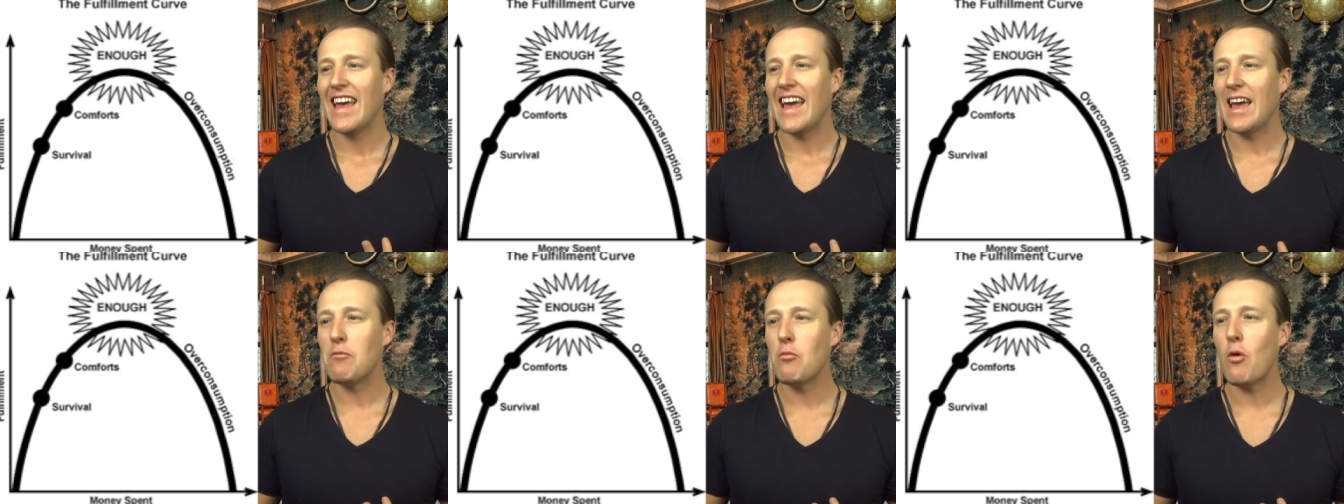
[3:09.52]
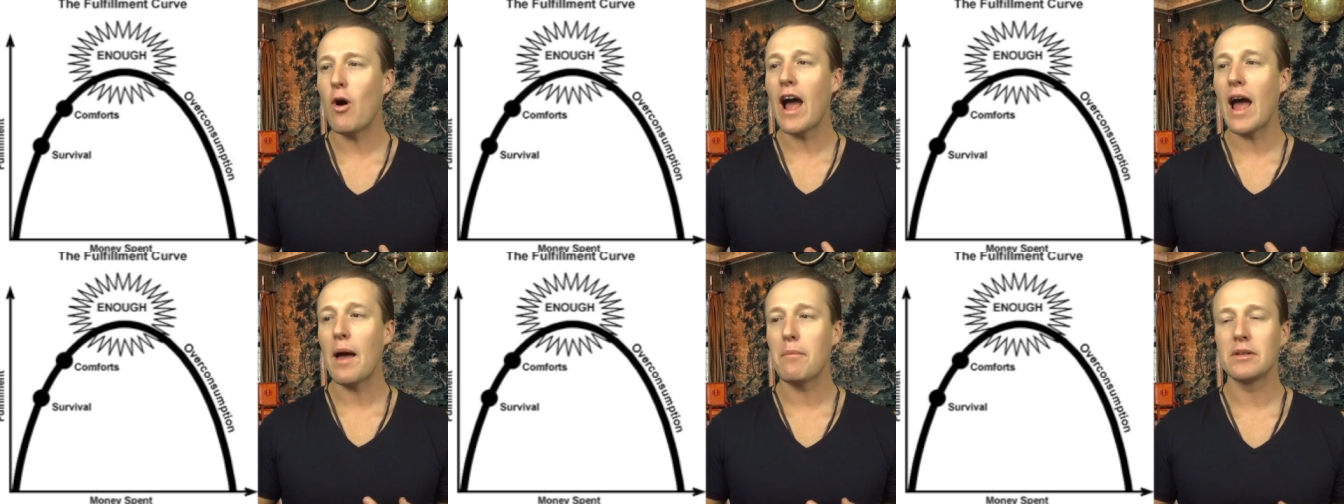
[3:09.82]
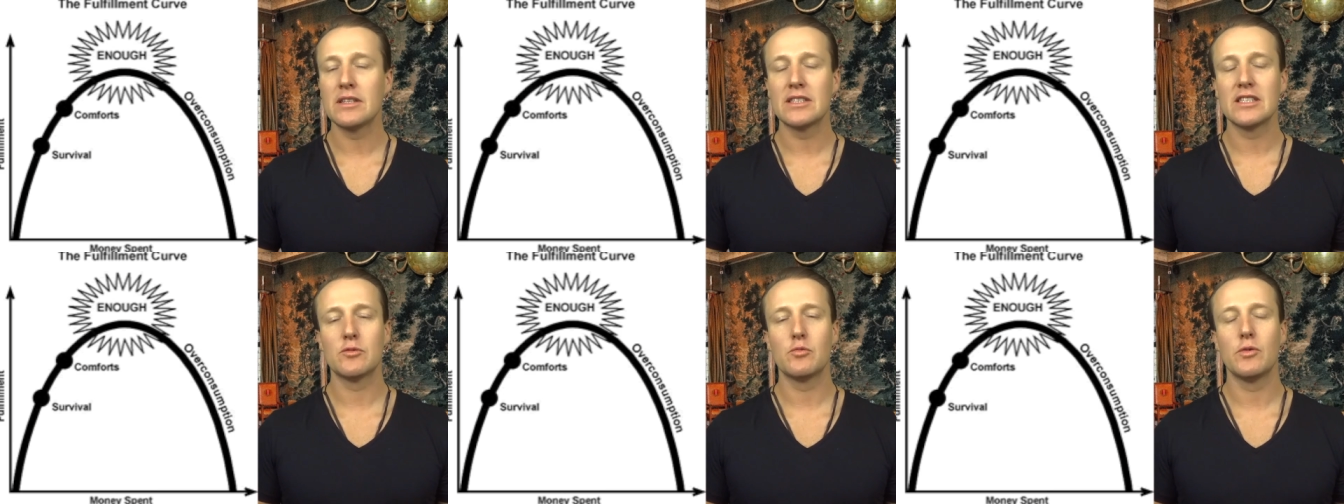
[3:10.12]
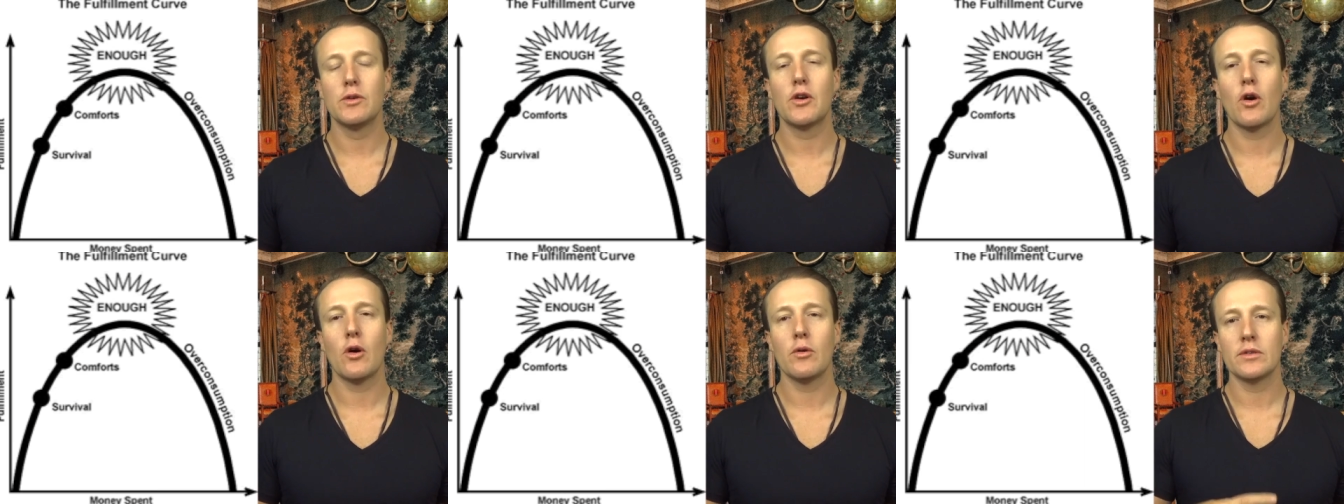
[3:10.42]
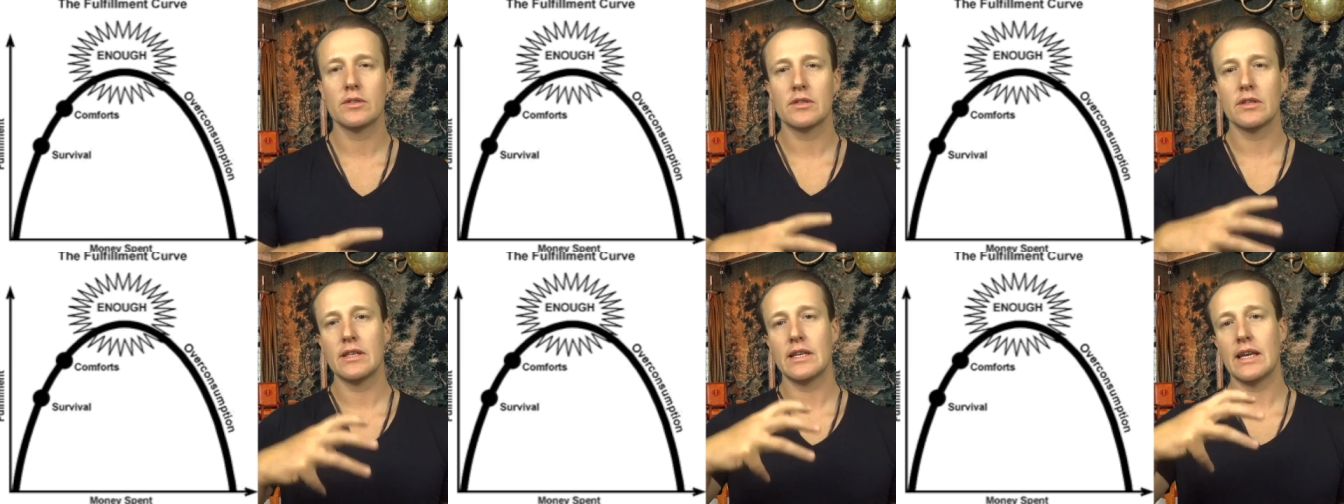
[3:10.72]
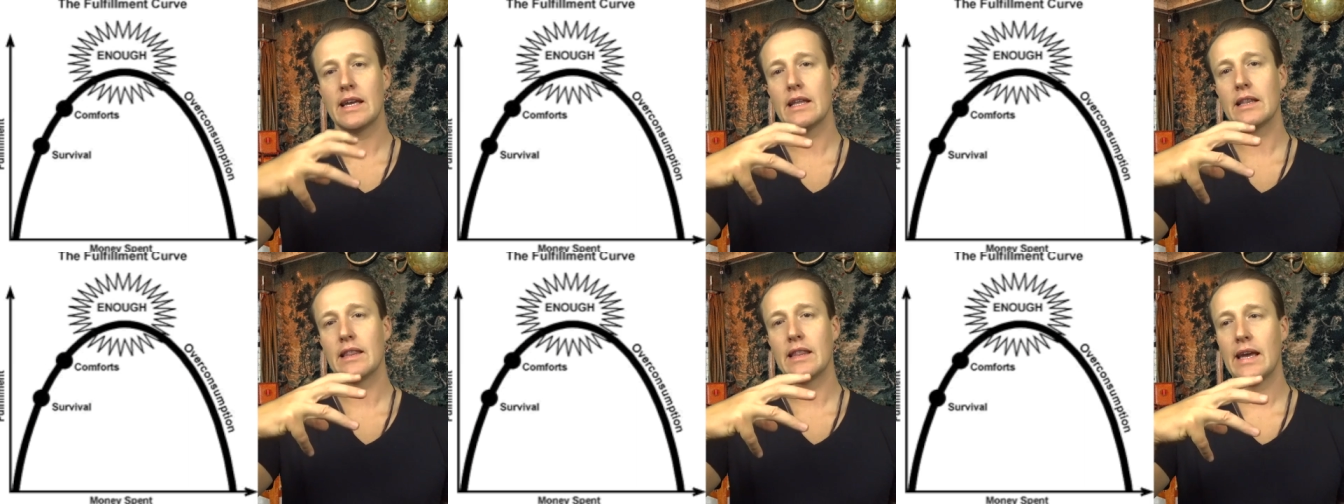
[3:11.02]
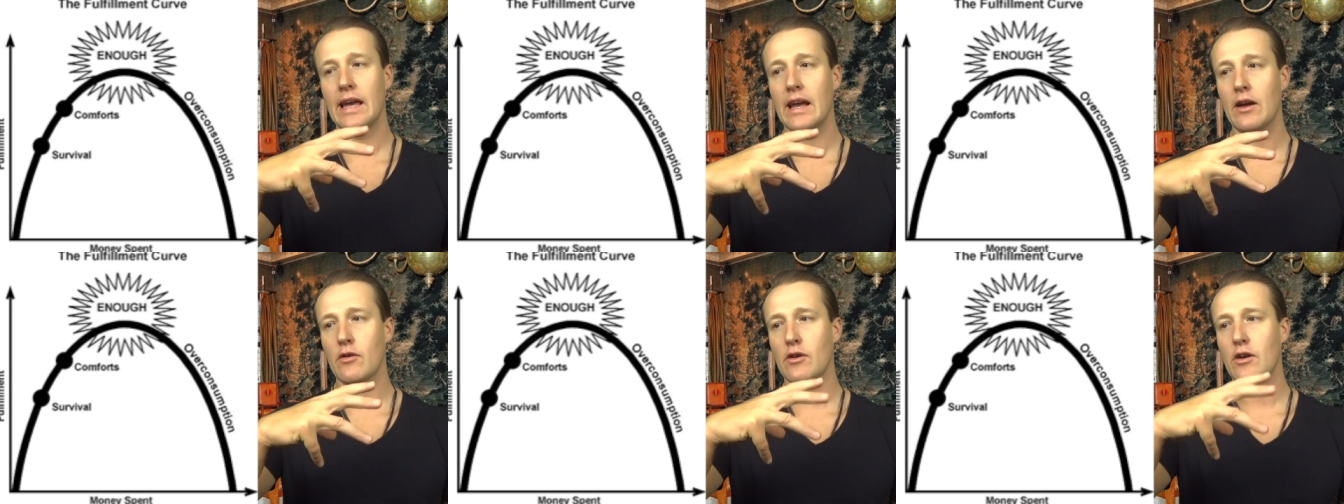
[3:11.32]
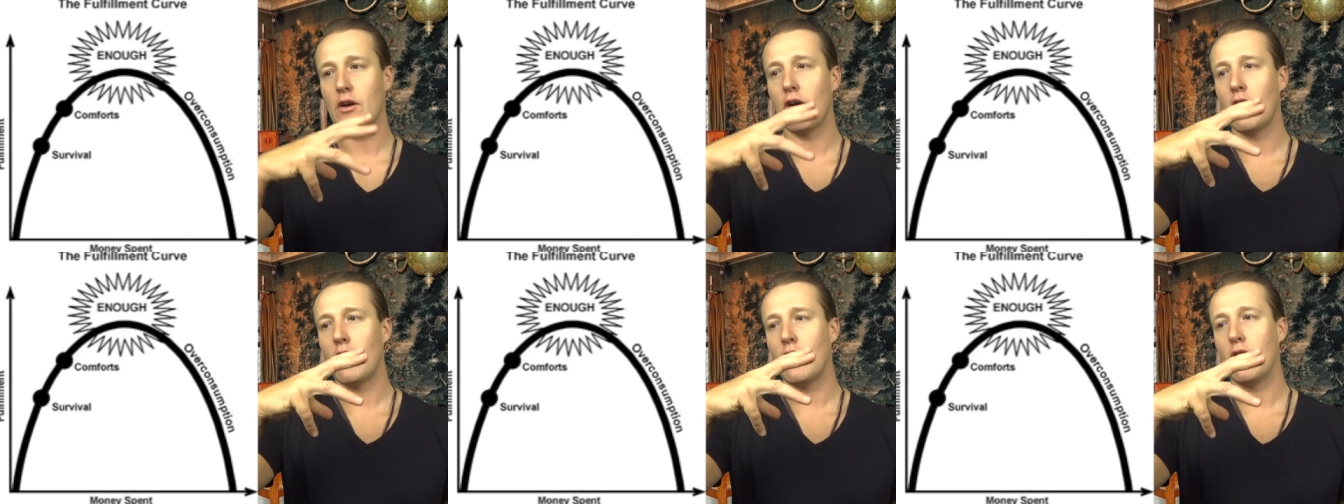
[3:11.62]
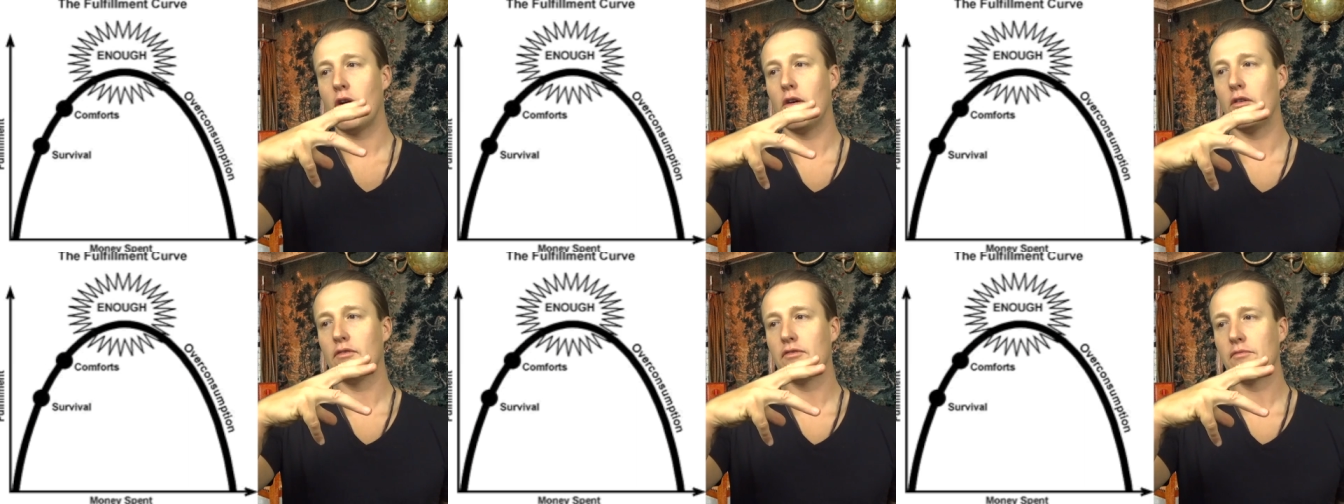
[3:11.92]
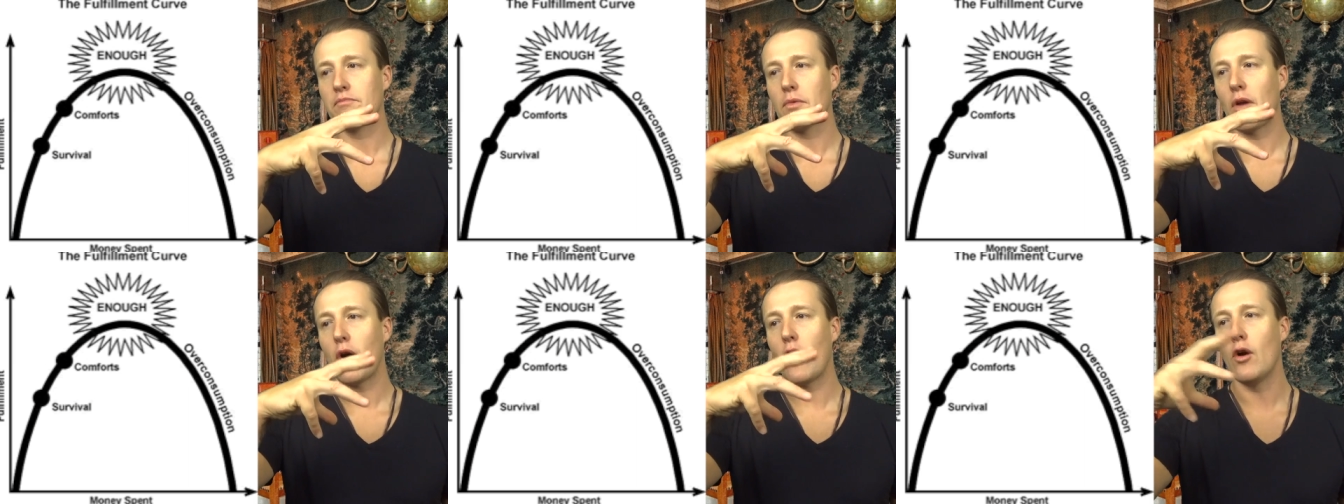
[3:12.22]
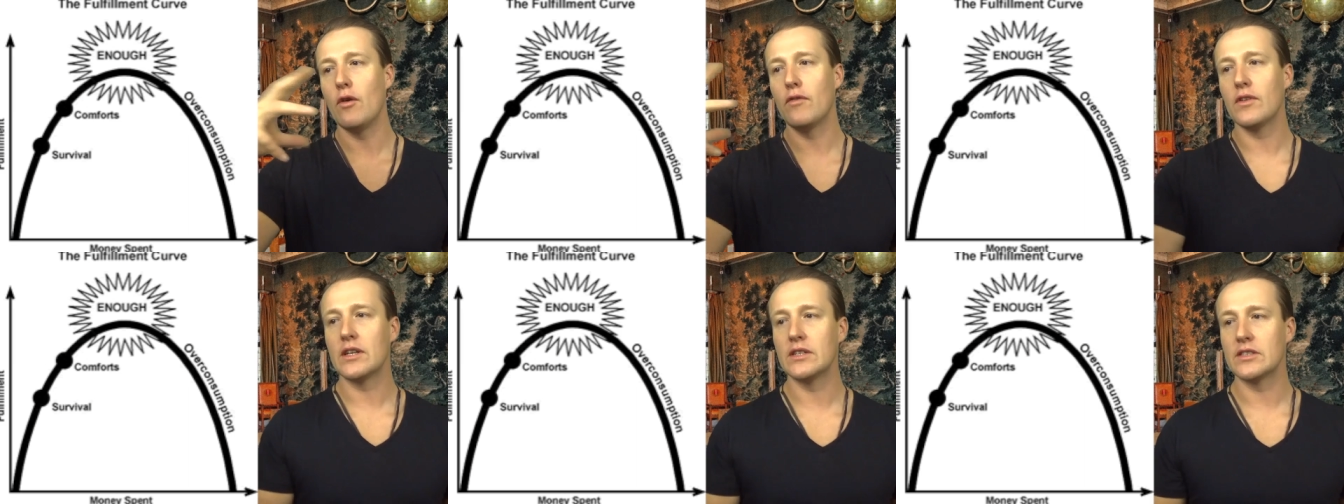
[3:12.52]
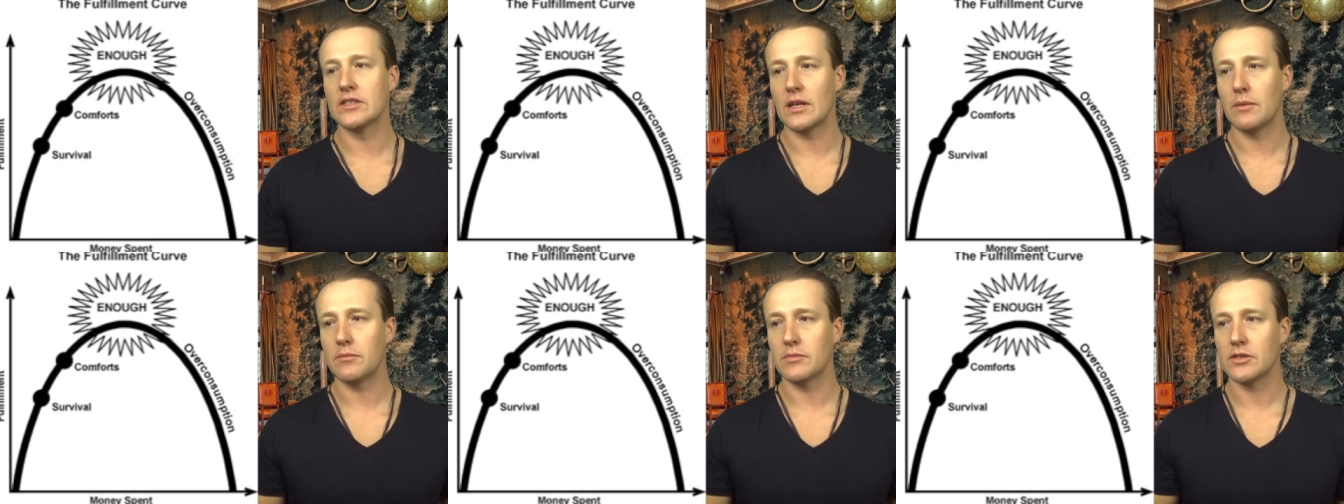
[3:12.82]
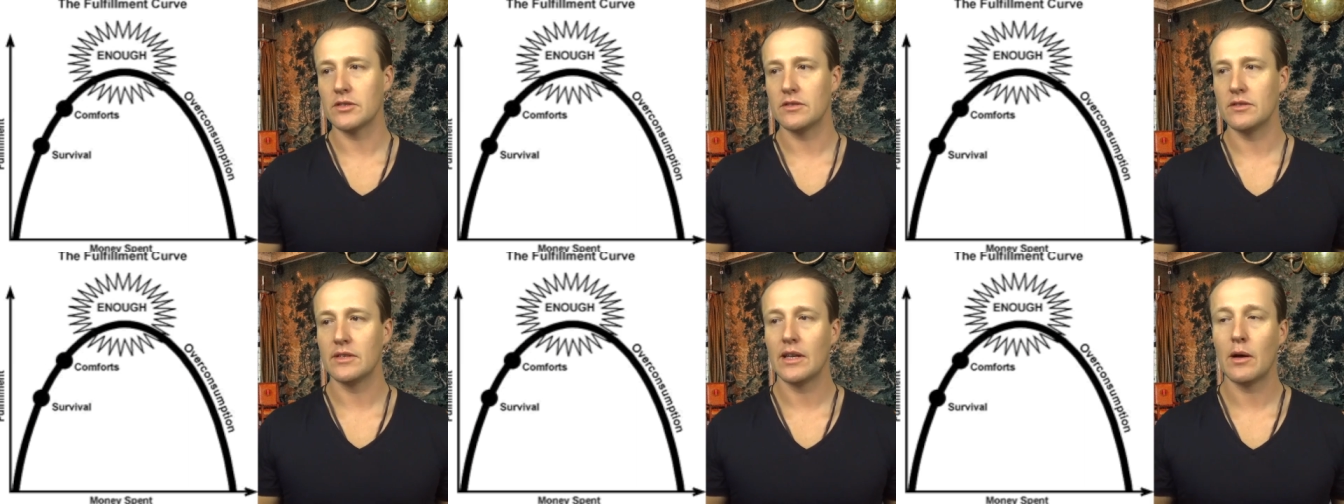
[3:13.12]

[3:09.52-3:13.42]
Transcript: And what happens is we go into the area of overconsumption.